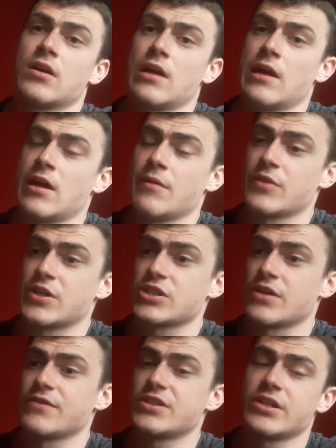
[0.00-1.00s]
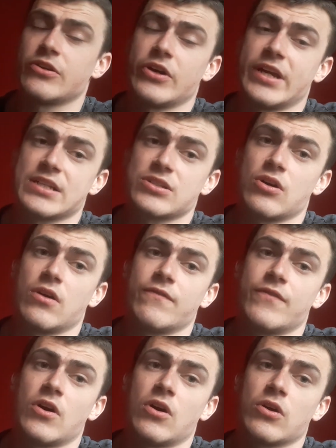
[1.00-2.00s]
because obviously, you know, he has got
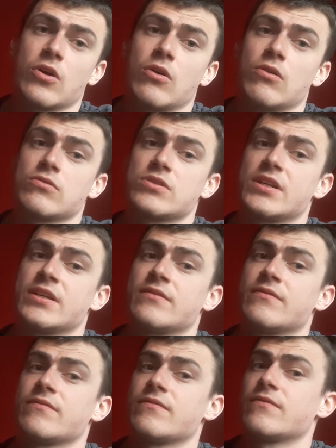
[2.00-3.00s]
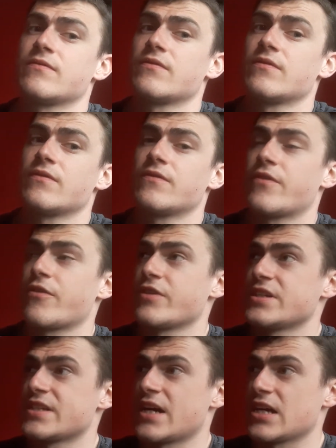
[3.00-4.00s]
4 goals in
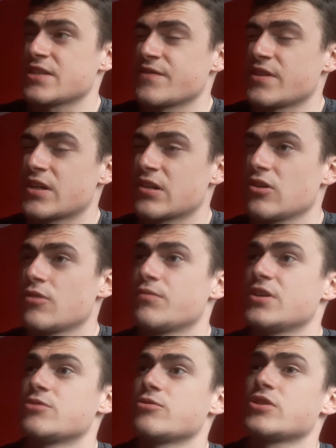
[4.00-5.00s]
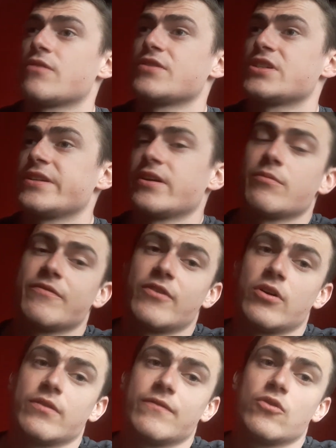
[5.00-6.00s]
3 starts for the club. This was obviously, you know,
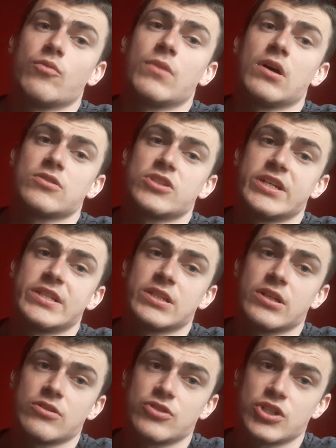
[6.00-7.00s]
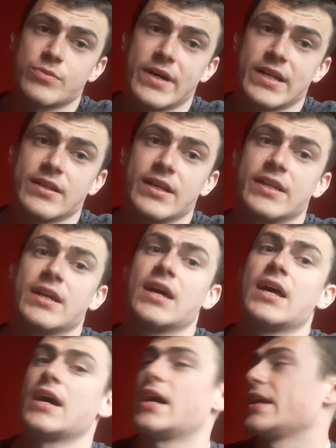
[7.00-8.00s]
before the football season got suspended,
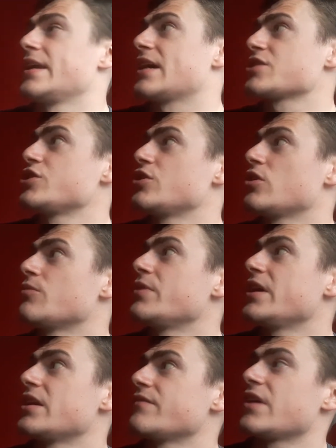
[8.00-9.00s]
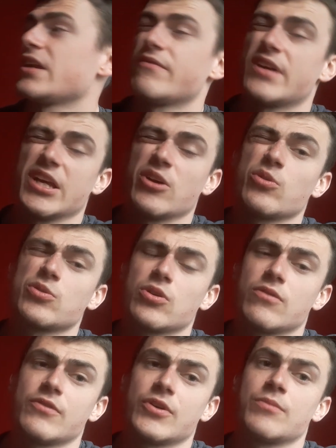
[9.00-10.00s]
and he has, you know, been a very, very good
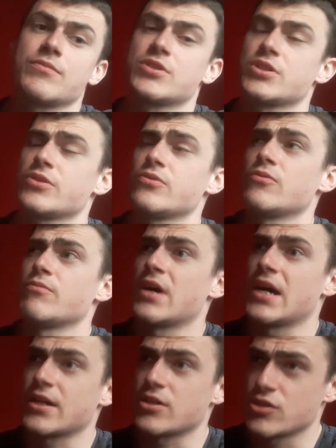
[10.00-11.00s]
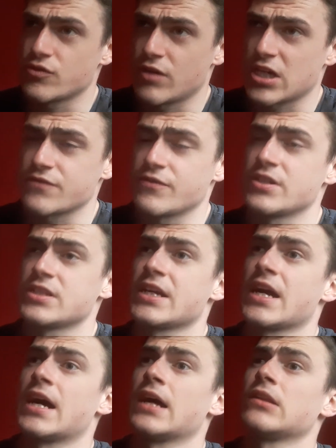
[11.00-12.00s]
cover-up to Marcus Rashford as
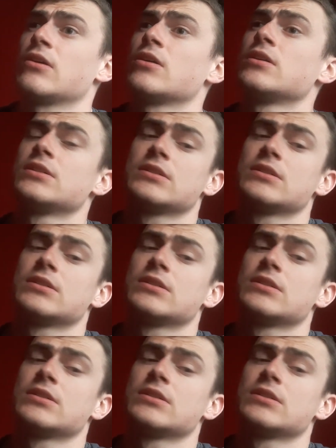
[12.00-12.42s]
Ighalo.